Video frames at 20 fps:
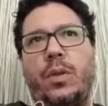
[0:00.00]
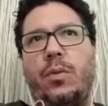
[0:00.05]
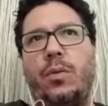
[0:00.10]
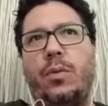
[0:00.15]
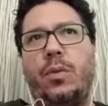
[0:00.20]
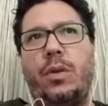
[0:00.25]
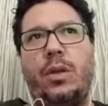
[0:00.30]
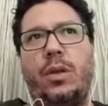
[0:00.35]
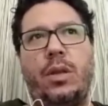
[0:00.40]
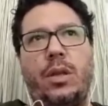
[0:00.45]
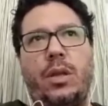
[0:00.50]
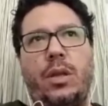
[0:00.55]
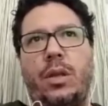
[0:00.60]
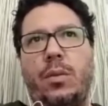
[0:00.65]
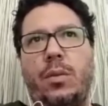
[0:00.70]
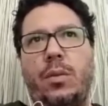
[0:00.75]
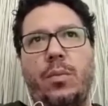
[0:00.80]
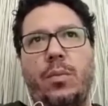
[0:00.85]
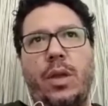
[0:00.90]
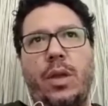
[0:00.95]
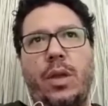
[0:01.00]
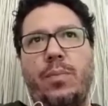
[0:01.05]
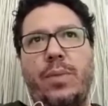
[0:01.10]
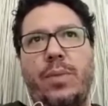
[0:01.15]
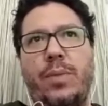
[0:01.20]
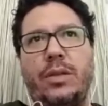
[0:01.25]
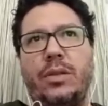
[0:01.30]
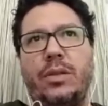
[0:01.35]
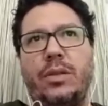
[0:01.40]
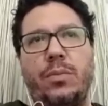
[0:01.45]
In many
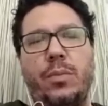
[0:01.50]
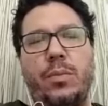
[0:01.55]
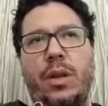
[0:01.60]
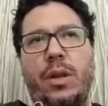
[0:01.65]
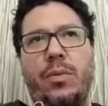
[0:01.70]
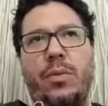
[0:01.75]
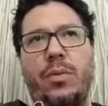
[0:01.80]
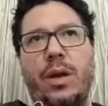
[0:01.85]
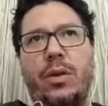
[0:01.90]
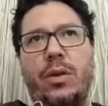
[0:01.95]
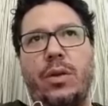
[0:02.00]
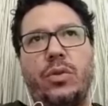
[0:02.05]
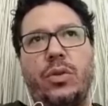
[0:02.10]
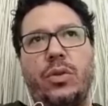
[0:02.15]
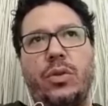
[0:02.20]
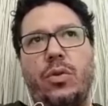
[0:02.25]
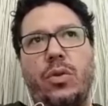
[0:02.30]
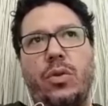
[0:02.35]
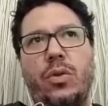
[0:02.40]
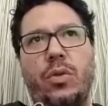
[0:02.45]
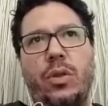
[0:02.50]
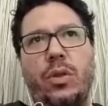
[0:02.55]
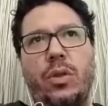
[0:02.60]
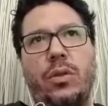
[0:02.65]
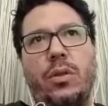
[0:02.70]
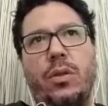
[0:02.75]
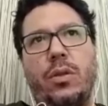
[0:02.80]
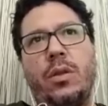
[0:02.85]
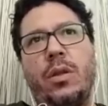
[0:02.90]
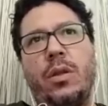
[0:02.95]
places, many barrios, you know,
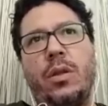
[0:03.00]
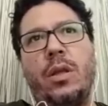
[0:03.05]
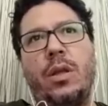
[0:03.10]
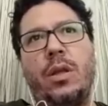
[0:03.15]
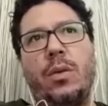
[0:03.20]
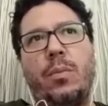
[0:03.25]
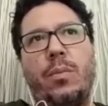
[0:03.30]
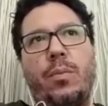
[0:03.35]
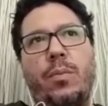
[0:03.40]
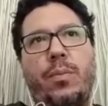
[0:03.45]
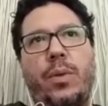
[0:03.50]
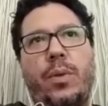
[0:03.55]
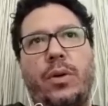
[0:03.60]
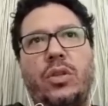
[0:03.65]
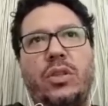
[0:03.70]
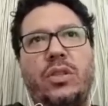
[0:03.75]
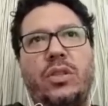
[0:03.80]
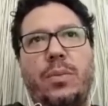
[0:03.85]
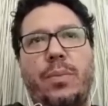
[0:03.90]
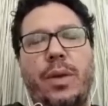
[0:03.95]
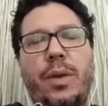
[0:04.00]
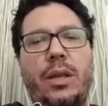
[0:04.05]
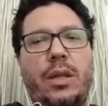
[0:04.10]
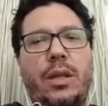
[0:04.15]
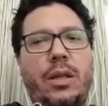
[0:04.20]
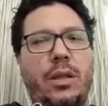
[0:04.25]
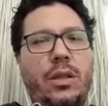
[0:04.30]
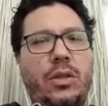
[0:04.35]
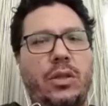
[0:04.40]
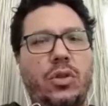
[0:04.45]
the participating
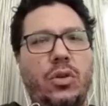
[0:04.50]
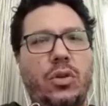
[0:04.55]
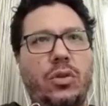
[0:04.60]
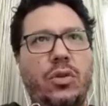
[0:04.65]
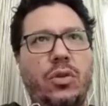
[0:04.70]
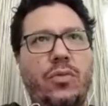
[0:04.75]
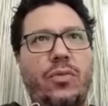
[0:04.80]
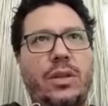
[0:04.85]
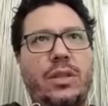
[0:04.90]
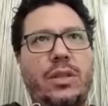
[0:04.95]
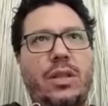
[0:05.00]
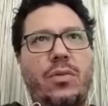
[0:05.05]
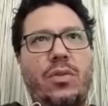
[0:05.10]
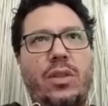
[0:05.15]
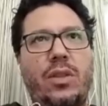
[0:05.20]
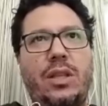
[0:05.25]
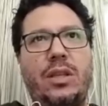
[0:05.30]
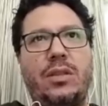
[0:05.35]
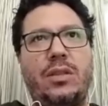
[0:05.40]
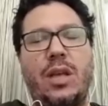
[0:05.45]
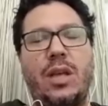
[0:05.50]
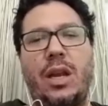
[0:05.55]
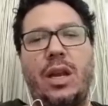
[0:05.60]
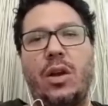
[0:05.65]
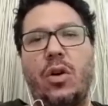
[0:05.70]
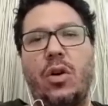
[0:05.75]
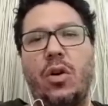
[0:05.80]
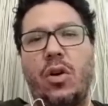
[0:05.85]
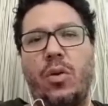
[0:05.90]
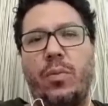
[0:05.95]
in this sort of activity is an
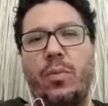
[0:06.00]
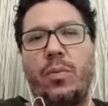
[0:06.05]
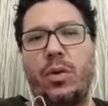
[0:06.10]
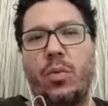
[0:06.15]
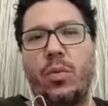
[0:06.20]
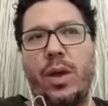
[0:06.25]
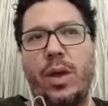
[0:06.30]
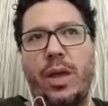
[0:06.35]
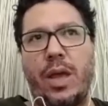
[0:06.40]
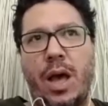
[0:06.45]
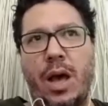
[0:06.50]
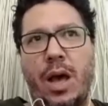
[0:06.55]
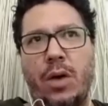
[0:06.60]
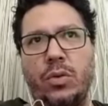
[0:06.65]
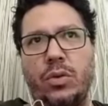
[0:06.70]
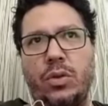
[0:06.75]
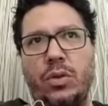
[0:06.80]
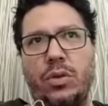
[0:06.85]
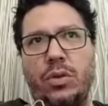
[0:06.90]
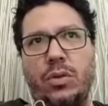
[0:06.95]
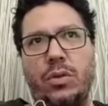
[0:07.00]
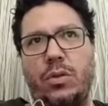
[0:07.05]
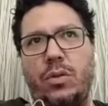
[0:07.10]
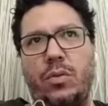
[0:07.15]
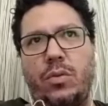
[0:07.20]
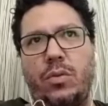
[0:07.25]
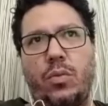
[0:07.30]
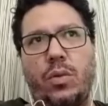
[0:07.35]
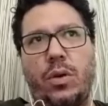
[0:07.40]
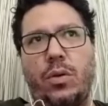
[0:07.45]
economic way out
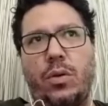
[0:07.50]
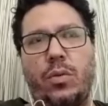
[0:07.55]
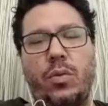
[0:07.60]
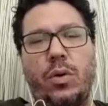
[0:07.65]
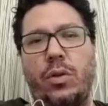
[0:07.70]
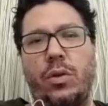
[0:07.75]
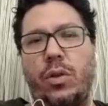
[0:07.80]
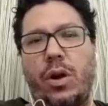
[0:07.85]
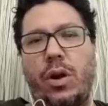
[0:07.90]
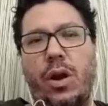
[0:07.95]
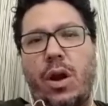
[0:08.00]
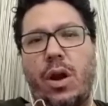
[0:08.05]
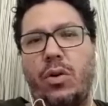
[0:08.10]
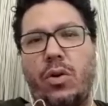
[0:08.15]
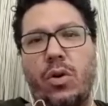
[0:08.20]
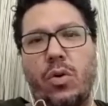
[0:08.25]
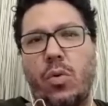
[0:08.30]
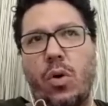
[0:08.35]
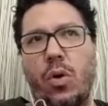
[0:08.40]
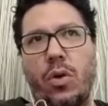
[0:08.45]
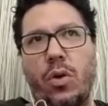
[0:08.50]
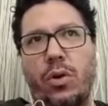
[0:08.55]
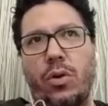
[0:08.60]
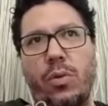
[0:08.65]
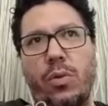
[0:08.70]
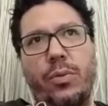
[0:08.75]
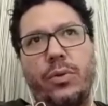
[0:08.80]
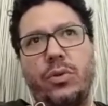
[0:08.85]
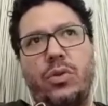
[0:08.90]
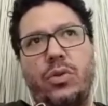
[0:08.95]
where there are no other
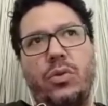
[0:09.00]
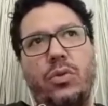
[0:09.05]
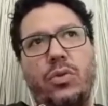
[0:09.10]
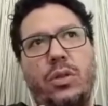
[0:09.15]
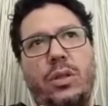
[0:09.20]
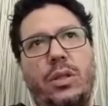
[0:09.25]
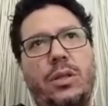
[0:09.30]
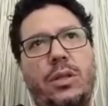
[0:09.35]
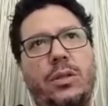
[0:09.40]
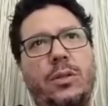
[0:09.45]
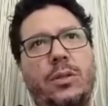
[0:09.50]
opportunities.